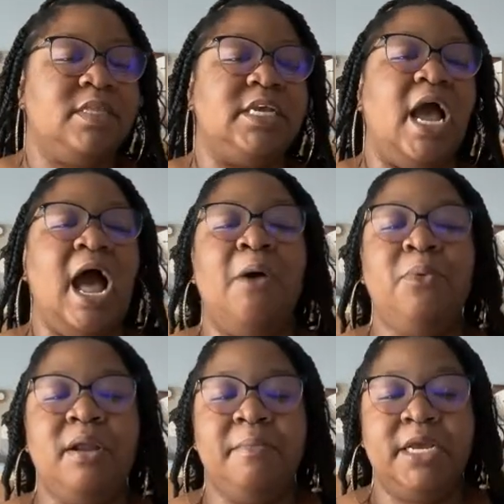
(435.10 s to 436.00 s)
I
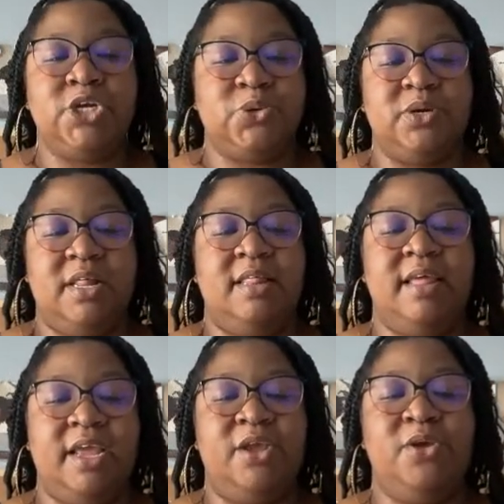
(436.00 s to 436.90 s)
want to make sure
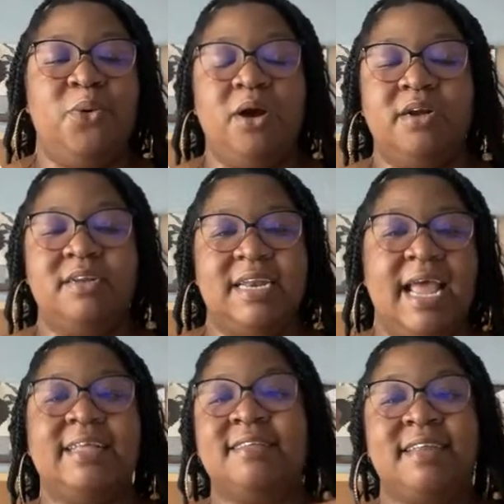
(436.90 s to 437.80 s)
that your
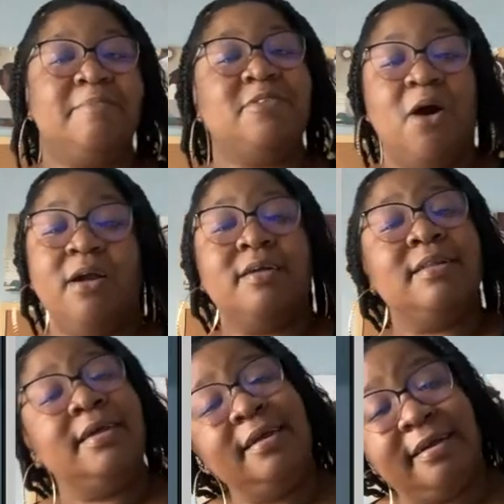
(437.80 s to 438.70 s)
next steps are
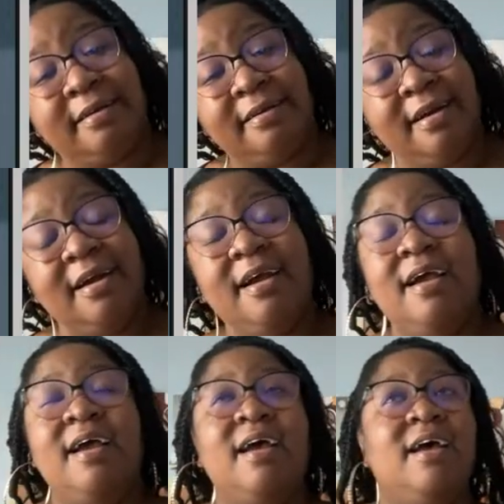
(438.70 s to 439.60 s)
clear.
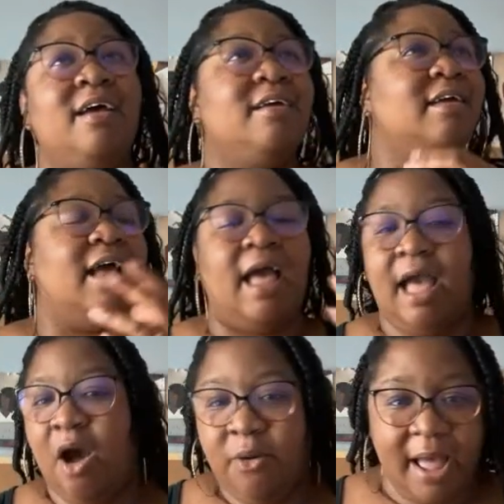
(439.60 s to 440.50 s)

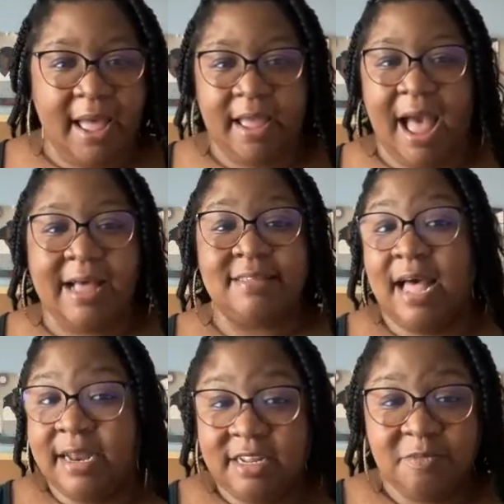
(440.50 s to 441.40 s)
Okay, I
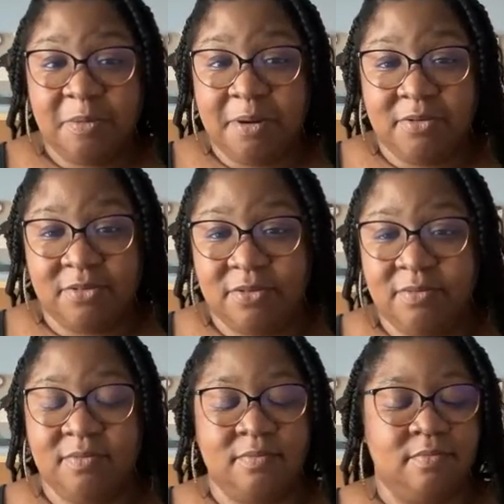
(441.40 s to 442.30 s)
signed this proposal,
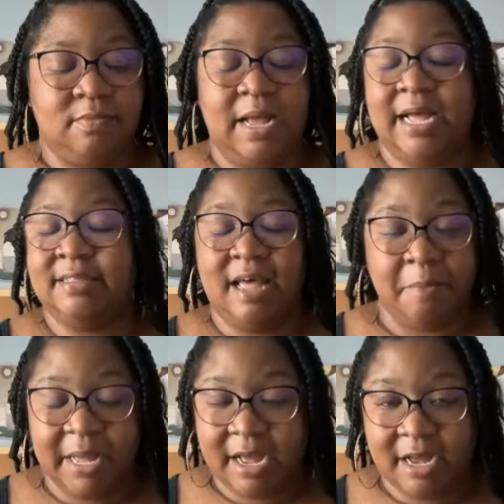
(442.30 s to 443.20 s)
I signed
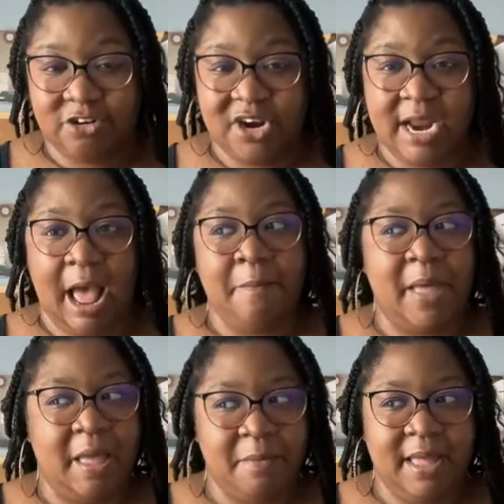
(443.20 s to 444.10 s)
my contract, I
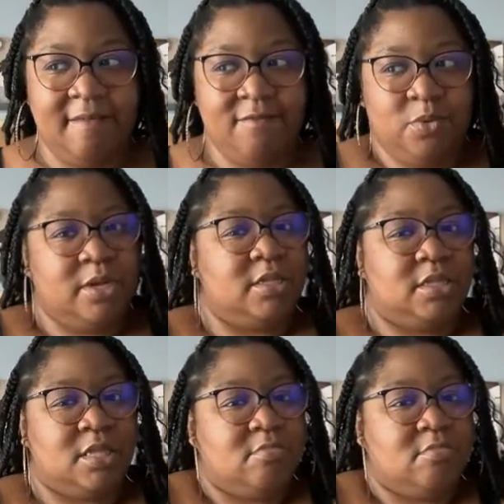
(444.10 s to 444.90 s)
pay my invoice.